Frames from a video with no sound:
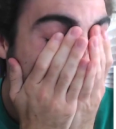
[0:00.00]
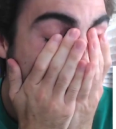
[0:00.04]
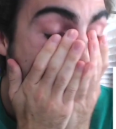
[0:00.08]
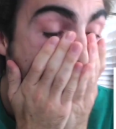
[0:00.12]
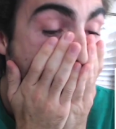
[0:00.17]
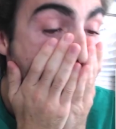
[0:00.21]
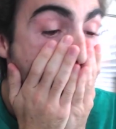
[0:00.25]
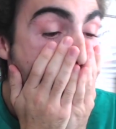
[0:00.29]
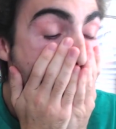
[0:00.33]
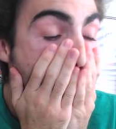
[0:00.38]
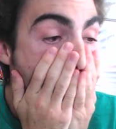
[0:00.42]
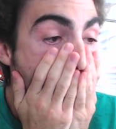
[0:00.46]

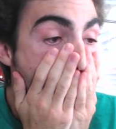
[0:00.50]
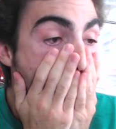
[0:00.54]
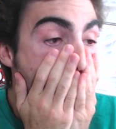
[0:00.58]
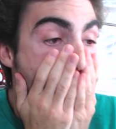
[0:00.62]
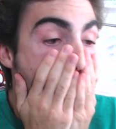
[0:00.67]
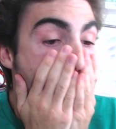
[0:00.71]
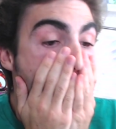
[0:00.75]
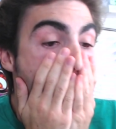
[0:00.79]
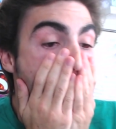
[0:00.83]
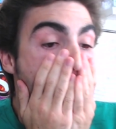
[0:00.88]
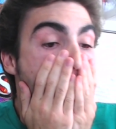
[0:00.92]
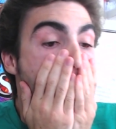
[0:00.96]

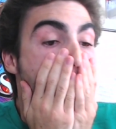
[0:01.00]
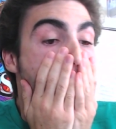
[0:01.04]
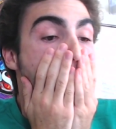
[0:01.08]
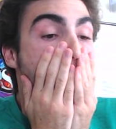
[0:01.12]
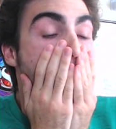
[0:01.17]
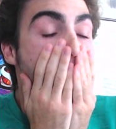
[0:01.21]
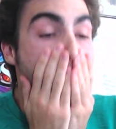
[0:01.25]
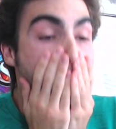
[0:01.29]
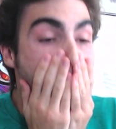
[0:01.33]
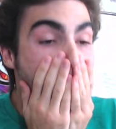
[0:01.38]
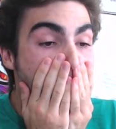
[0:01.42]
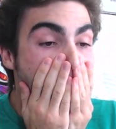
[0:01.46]
Oh,
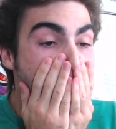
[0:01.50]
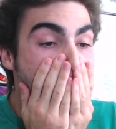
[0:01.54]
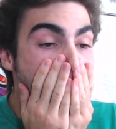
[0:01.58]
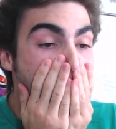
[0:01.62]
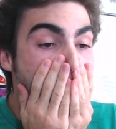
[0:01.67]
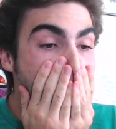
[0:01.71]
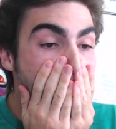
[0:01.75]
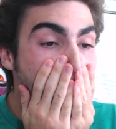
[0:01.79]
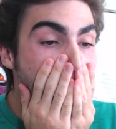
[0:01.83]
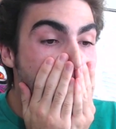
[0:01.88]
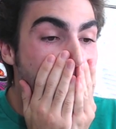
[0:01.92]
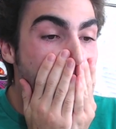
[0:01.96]

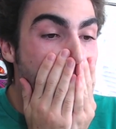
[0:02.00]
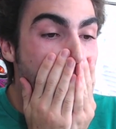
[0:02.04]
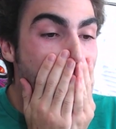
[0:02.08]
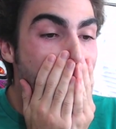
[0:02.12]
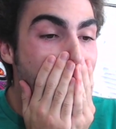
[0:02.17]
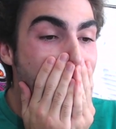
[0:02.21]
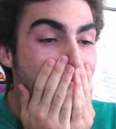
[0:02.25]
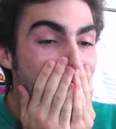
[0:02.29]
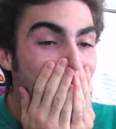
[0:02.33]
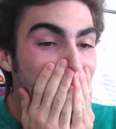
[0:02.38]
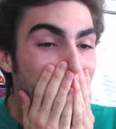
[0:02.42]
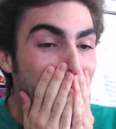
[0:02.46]

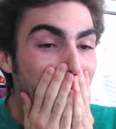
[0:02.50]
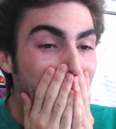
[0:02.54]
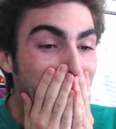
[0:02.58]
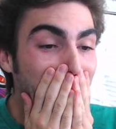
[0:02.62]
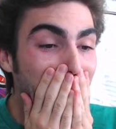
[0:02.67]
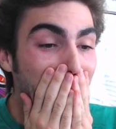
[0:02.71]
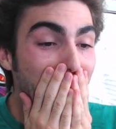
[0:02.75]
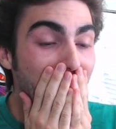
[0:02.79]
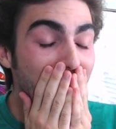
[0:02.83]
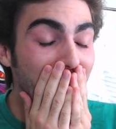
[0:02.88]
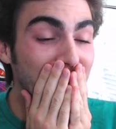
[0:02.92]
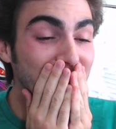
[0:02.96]
oh my
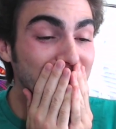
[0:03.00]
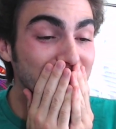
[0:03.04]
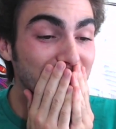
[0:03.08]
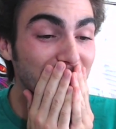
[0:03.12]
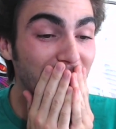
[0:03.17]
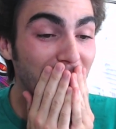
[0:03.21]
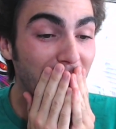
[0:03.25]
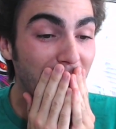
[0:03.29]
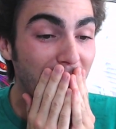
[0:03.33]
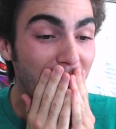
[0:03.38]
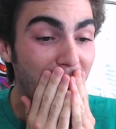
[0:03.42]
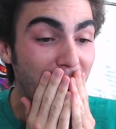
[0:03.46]
gosh!
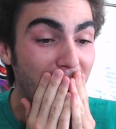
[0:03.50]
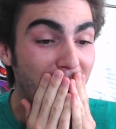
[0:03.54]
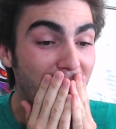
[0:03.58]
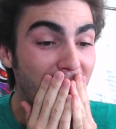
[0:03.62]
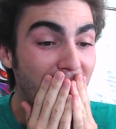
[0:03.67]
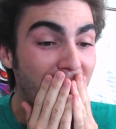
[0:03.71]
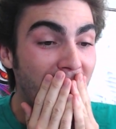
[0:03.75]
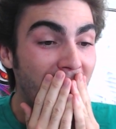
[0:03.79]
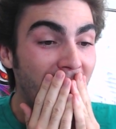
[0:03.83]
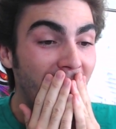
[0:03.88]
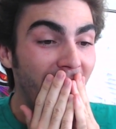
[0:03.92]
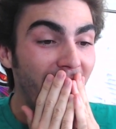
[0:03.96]

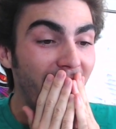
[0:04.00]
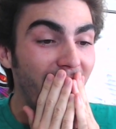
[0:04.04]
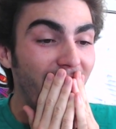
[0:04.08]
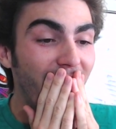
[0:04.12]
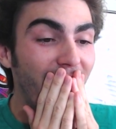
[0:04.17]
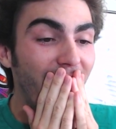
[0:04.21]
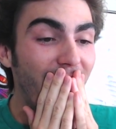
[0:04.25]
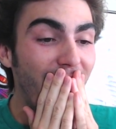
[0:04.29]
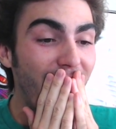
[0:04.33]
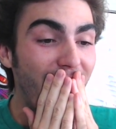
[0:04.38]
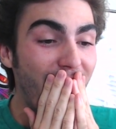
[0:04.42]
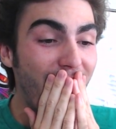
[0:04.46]

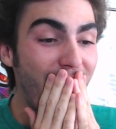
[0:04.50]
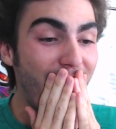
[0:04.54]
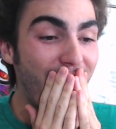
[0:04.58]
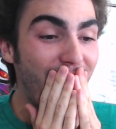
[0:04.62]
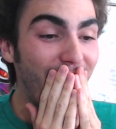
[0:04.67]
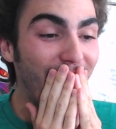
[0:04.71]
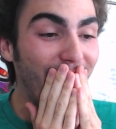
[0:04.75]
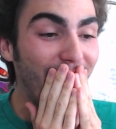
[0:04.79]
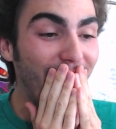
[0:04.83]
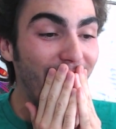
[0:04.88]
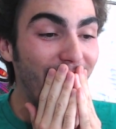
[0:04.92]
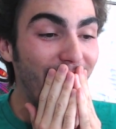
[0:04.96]

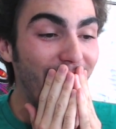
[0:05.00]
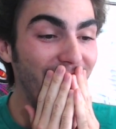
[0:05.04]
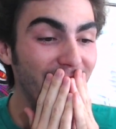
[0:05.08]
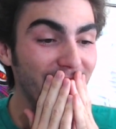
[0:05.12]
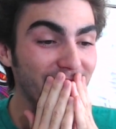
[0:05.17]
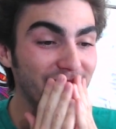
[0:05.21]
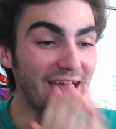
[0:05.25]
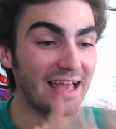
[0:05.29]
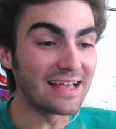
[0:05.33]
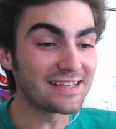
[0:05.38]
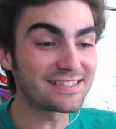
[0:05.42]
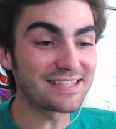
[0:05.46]
Oh, my.
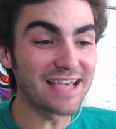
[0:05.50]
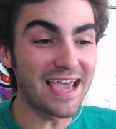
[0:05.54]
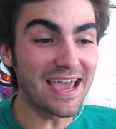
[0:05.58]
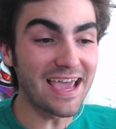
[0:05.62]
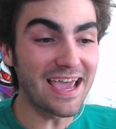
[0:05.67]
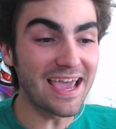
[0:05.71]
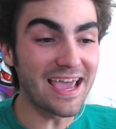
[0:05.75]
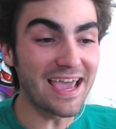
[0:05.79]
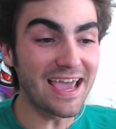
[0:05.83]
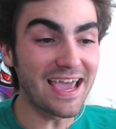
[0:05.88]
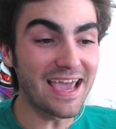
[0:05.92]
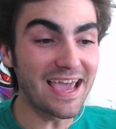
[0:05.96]
that's
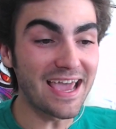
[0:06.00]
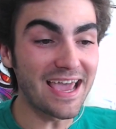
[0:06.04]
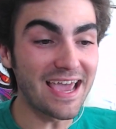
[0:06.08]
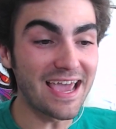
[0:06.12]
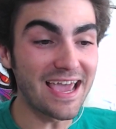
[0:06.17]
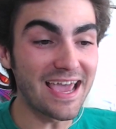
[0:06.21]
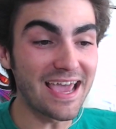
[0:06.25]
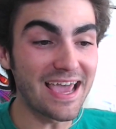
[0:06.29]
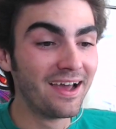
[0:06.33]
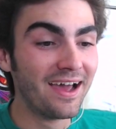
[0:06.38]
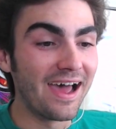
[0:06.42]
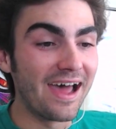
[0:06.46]
it!
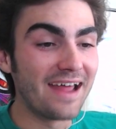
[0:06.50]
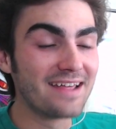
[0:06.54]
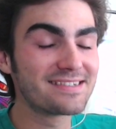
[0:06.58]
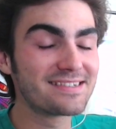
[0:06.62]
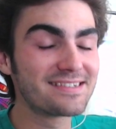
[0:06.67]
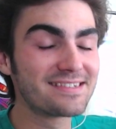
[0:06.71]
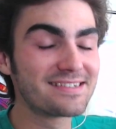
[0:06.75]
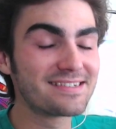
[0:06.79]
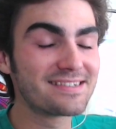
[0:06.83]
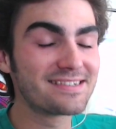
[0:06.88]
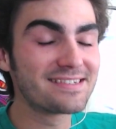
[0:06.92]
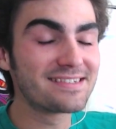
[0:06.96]
Is
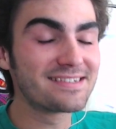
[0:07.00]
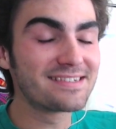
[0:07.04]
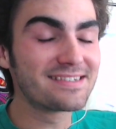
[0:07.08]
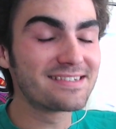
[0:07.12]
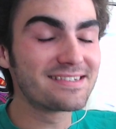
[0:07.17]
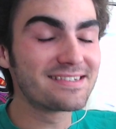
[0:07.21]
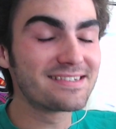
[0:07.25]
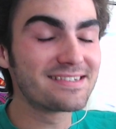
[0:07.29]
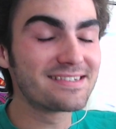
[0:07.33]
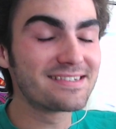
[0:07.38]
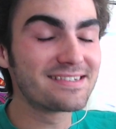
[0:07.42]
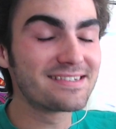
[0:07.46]
that
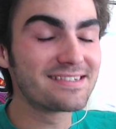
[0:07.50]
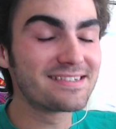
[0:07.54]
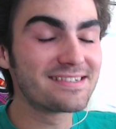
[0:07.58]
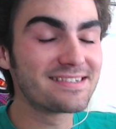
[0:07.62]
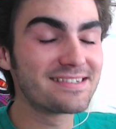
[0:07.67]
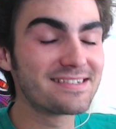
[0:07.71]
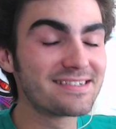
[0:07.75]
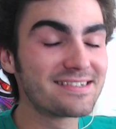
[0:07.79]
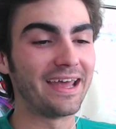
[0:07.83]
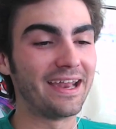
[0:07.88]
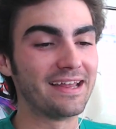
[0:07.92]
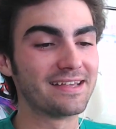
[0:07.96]
literally all we
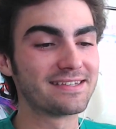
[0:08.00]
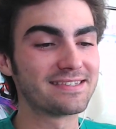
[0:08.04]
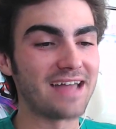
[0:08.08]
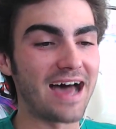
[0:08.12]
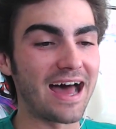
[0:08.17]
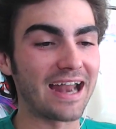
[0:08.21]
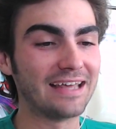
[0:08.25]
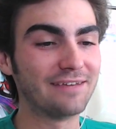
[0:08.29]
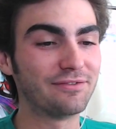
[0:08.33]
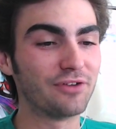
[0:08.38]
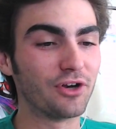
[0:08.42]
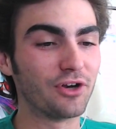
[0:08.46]
get is
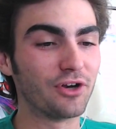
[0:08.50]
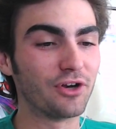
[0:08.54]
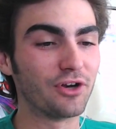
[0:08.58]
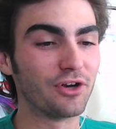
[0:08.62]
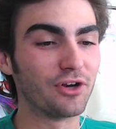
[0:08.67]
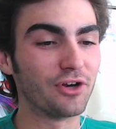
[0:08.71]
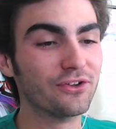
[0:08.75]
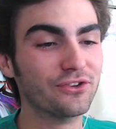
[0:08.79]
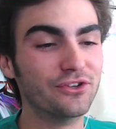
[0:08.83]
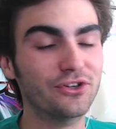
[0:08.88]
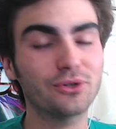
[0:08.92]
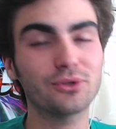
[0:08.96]
not even a
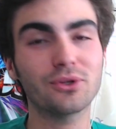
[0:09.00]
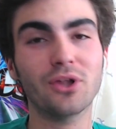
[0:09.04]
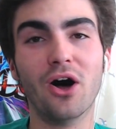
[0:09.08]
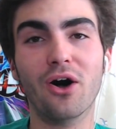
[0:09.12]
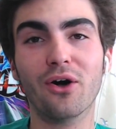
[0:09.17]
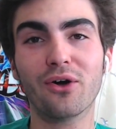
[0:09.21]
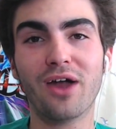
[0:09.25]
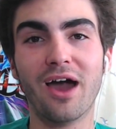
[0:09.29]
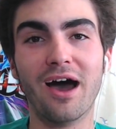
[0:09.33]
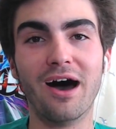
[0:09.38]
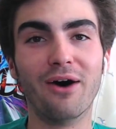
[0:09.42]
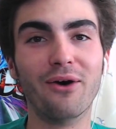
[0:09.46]
real new
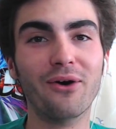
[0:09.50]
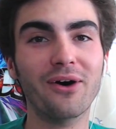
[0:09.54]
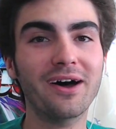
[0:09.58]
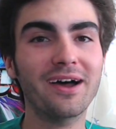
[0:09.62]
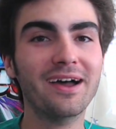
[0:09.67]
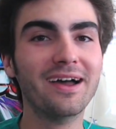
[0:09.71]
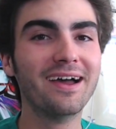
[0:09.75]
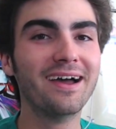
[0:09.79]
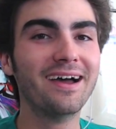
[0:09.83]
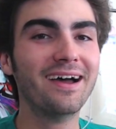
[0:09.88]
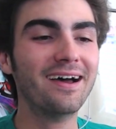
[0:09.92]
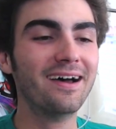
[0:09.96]
logo?
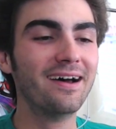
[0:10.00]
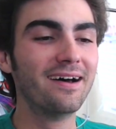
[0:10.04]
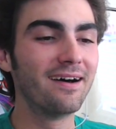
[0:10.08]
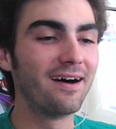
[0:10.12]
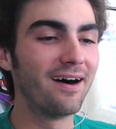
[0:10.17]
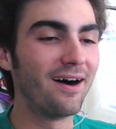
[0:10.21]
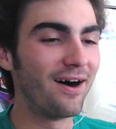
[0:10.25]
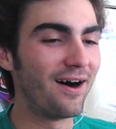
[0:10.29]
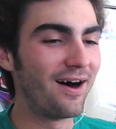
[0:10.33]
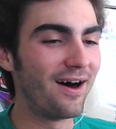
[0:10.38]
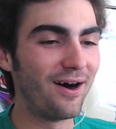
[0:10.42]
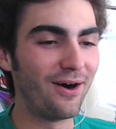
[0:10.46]

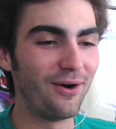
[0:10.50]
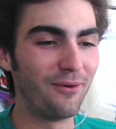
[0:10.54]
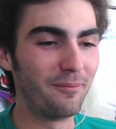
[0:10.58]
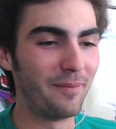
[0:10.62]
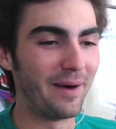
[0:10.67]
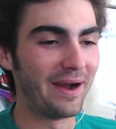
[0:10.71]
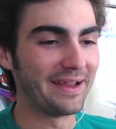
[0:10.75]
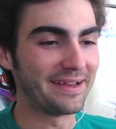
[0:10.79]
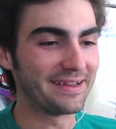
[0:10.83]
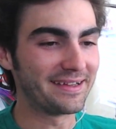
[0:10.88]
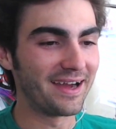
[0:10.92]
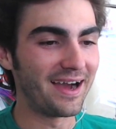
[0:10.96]
Oh
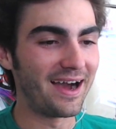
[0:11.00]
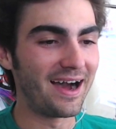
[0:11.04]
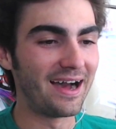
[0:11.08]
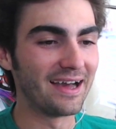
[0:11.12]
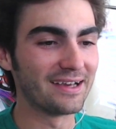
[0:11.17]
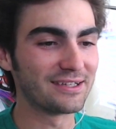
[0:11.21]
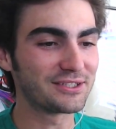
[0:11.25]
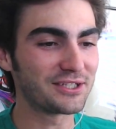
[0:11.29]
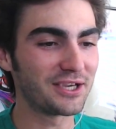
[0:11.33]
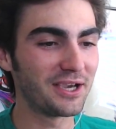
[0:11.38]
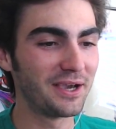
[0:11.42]
my gosh.